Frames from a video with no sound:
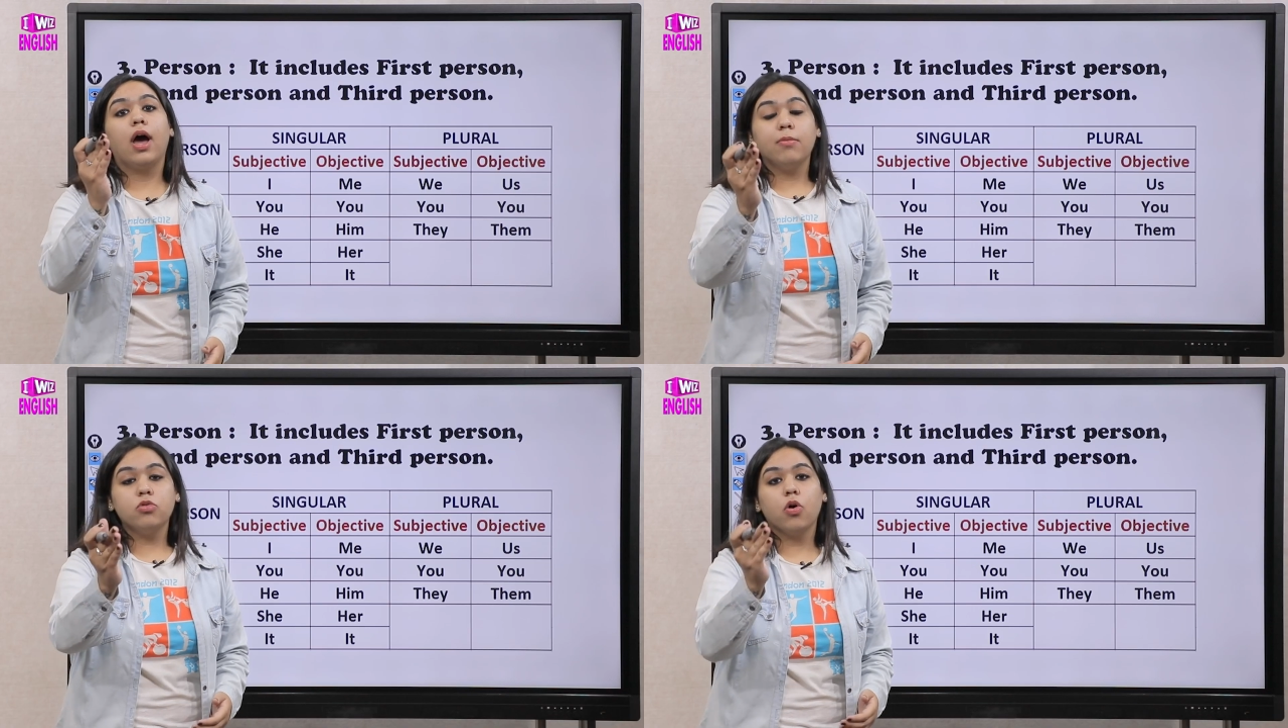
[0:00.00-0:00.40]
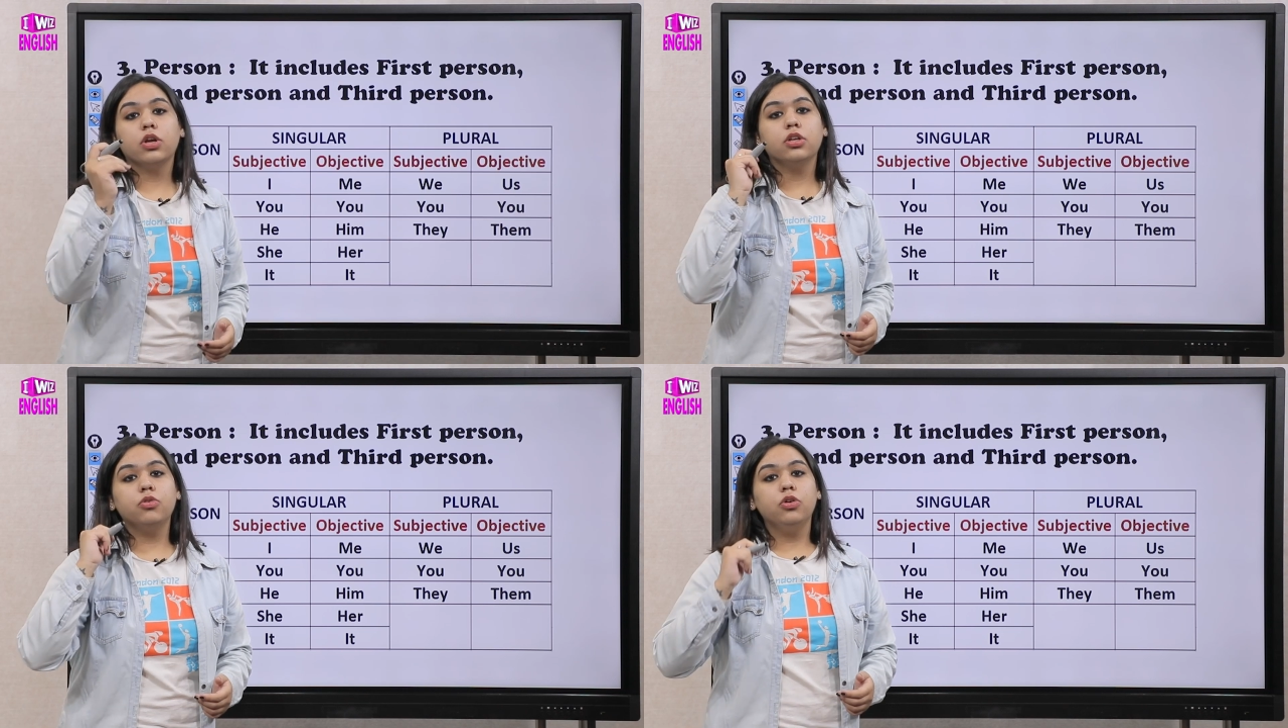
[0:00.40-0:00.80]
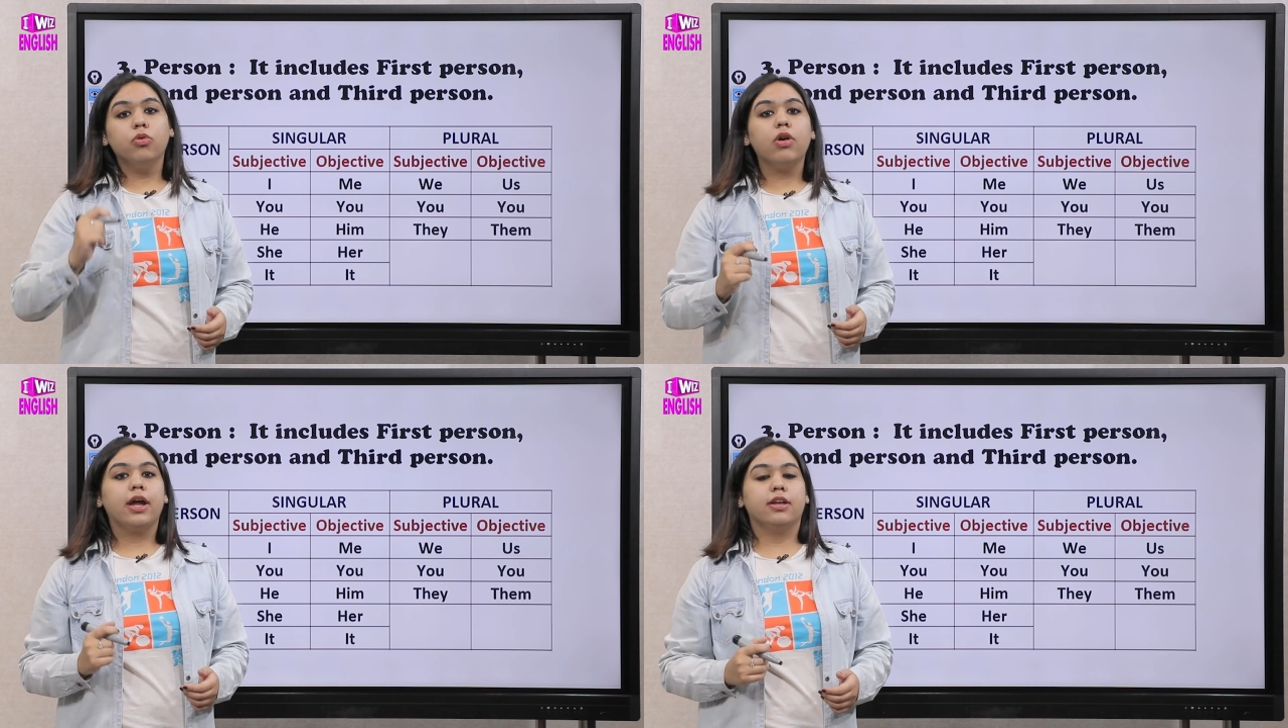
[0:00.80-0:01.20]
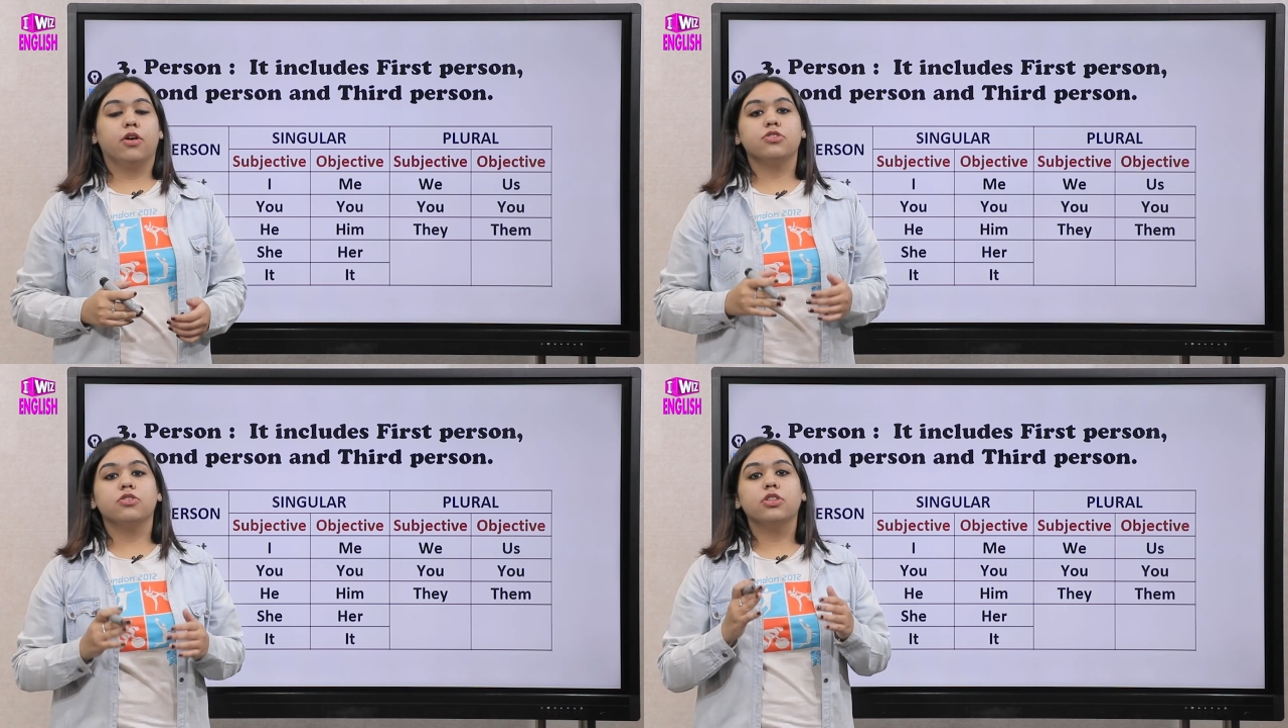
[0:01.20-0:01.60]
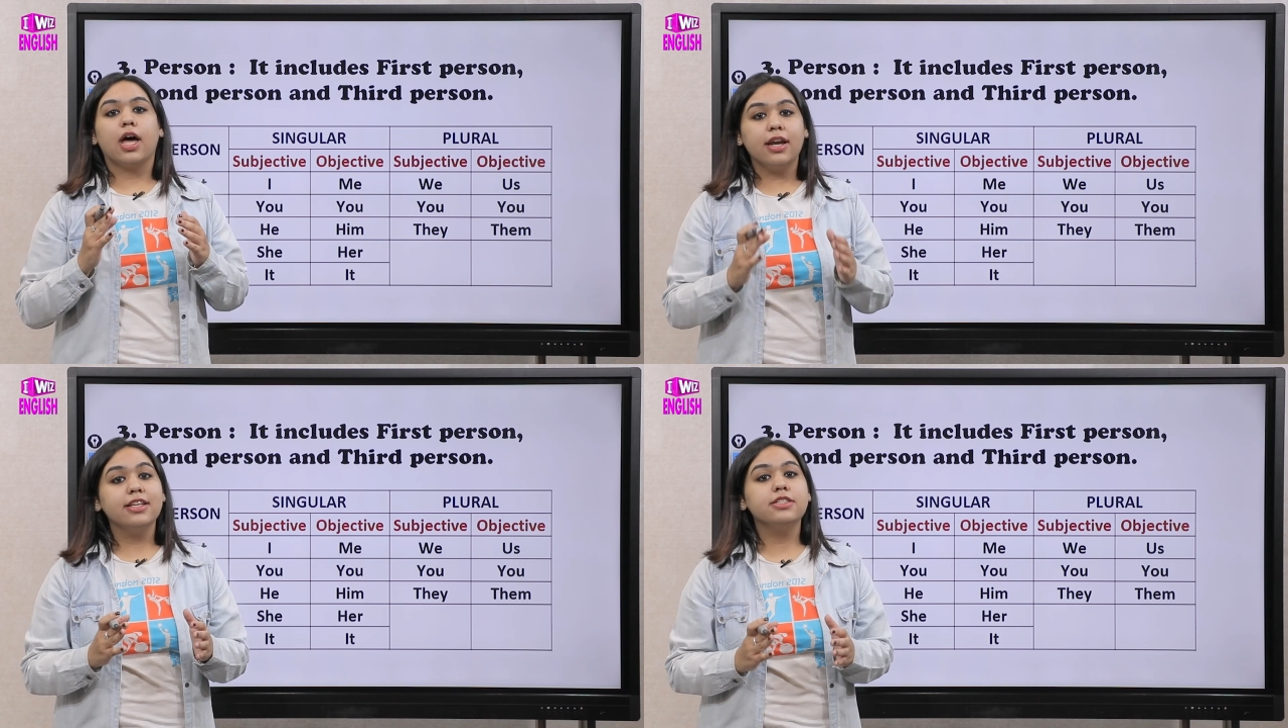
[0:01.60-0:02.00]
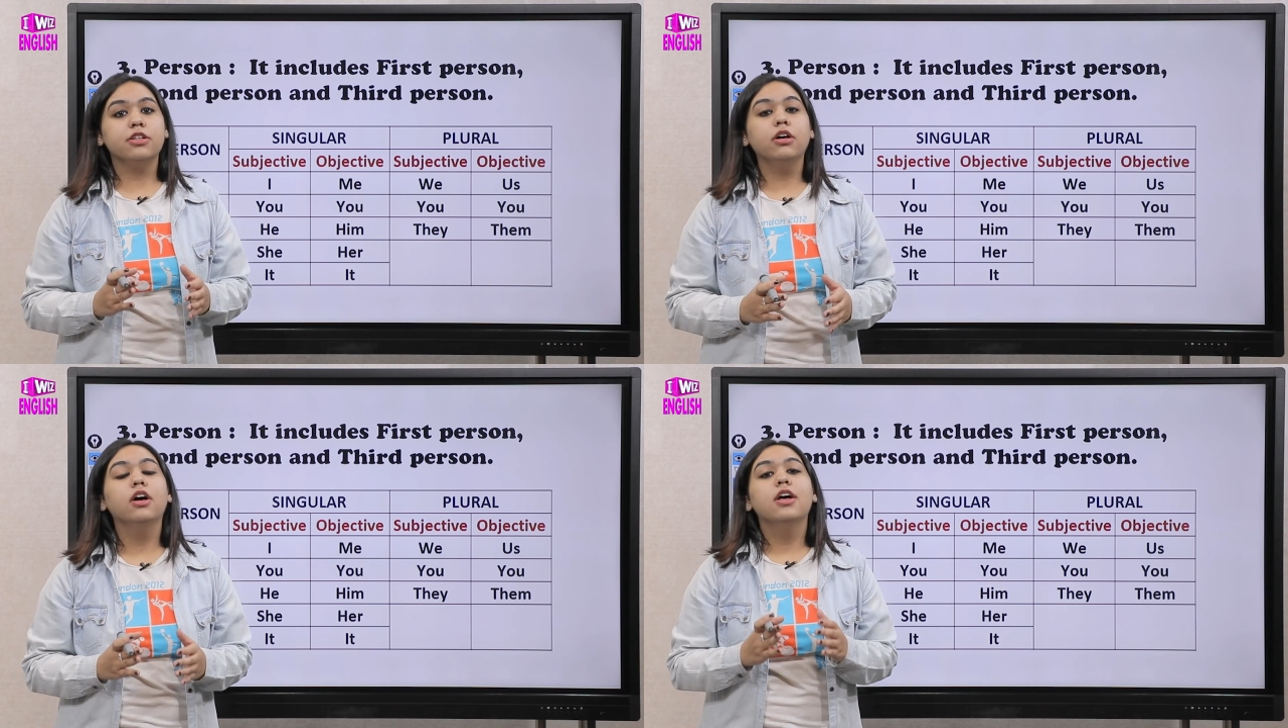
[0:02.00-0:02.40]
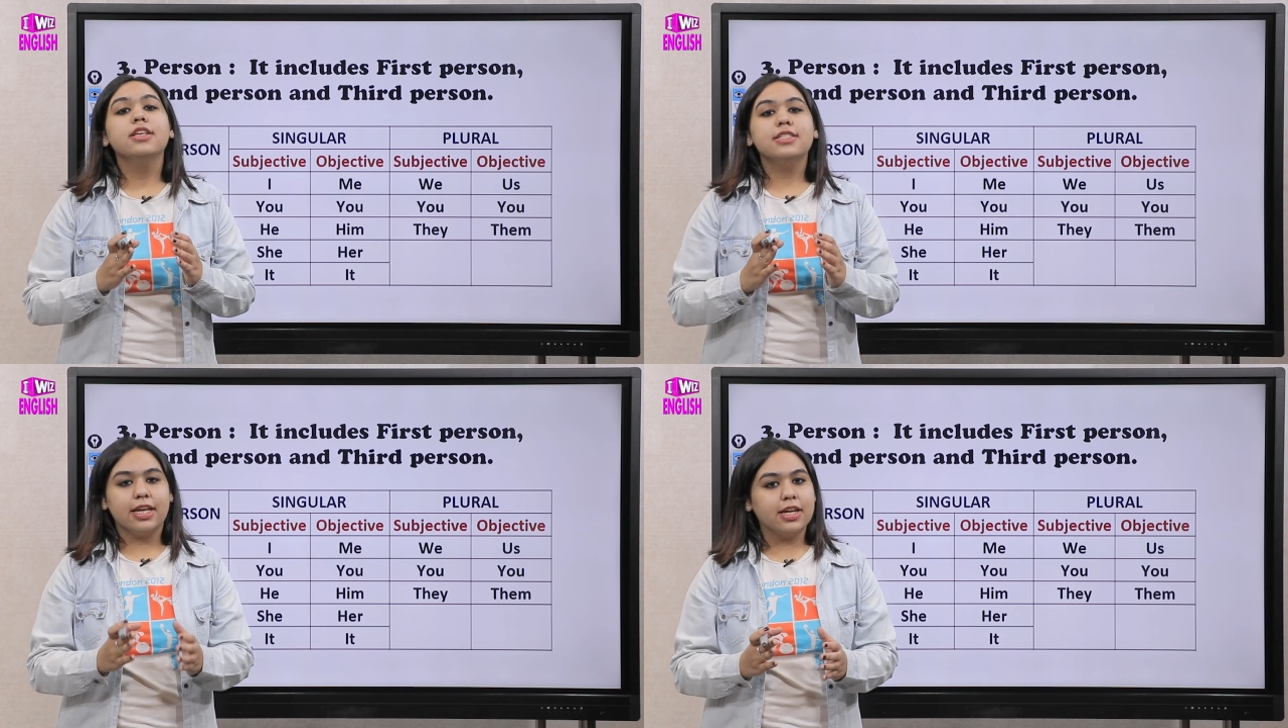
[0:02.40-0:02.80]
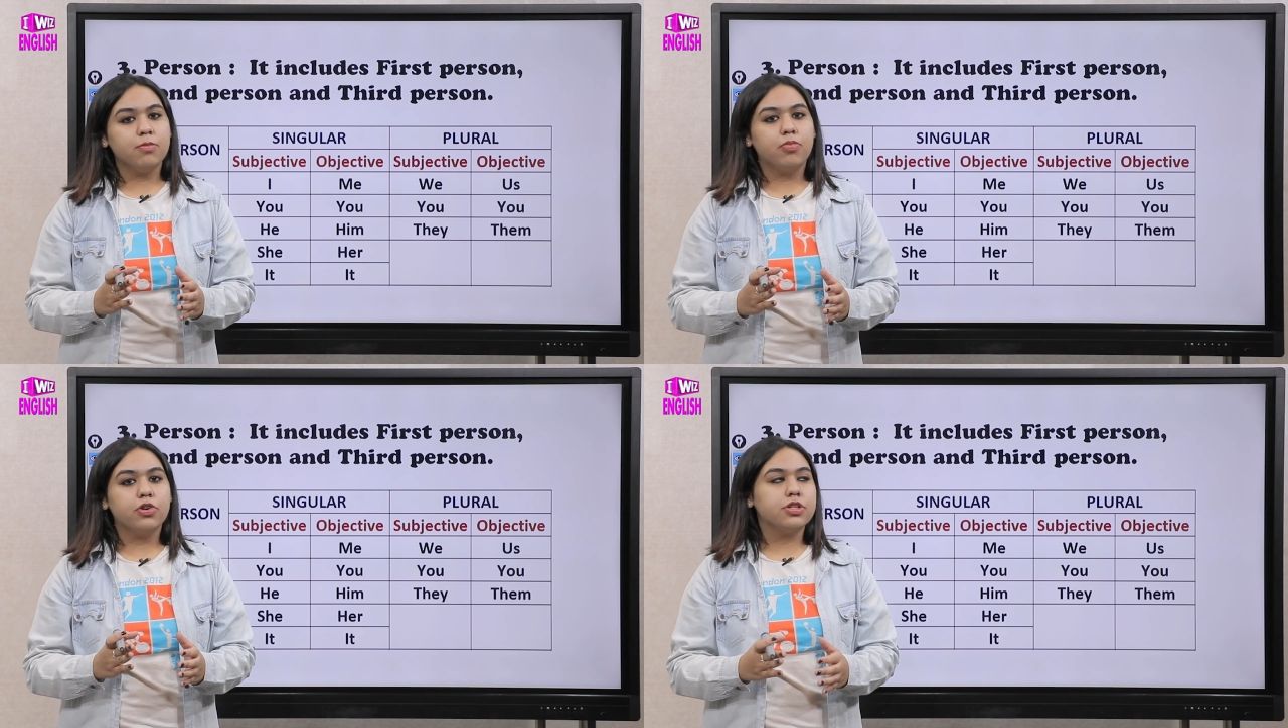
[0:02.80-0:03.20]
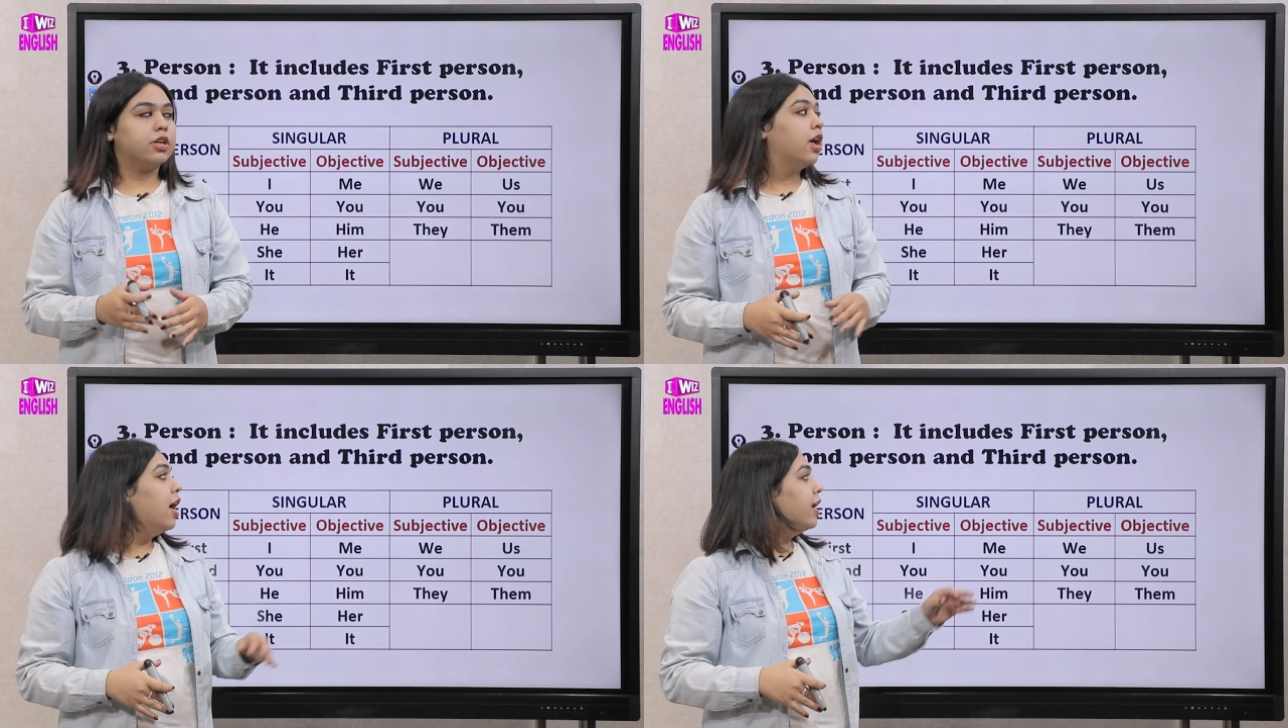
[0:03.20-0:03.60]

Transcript: I am talking to you right now. So, that is the second person.